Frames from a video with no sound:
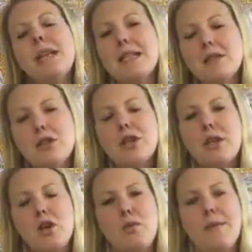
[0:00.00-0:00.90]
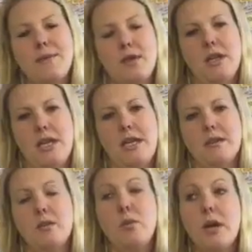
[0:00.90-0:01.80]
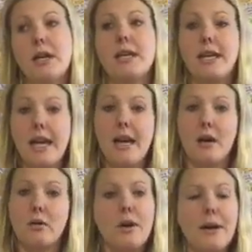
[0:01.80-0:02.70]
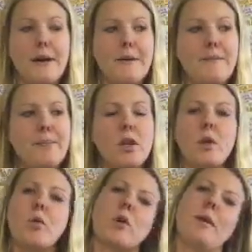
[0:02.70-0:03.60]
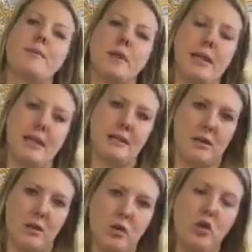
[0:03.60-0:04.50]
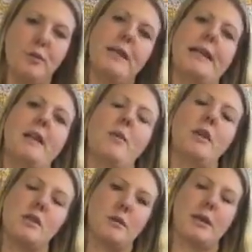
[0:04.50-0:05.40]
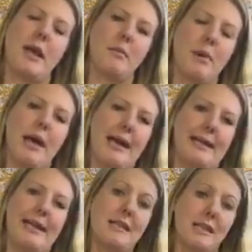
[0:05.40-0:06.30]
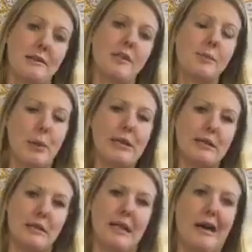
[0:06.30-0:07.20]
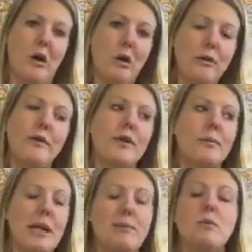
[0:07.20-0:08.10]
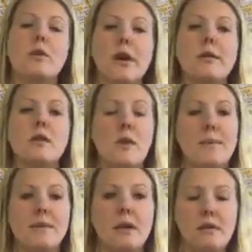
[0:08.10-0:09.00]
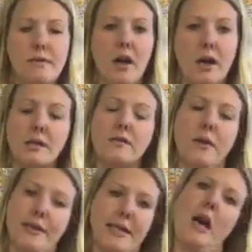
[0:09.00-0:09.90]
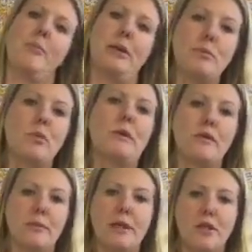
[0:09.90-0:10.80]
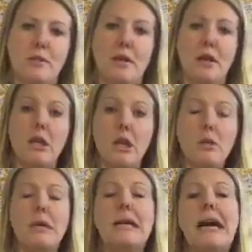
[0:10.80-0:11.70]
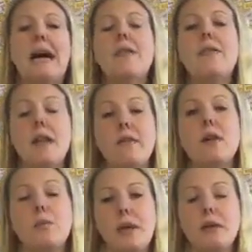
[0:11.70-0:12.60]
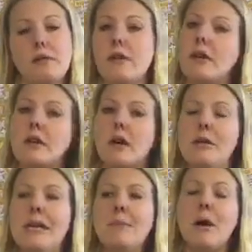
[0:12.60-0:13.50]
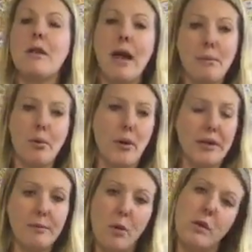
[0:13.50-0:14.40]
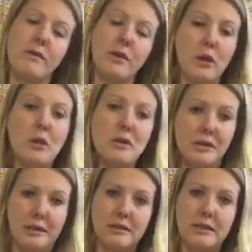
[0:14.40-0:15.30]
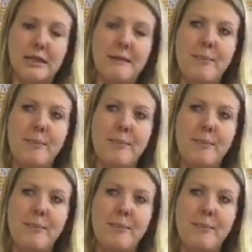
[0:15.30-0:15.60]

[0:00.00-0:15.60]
it's looking at your website hits, so working out what your website hits are normally, and then when you do a campaign, is there a spike to that? Often people will go to a website first, find out a bit more information about you, and then they'll pick the phone up. By that point, they've probably forgotten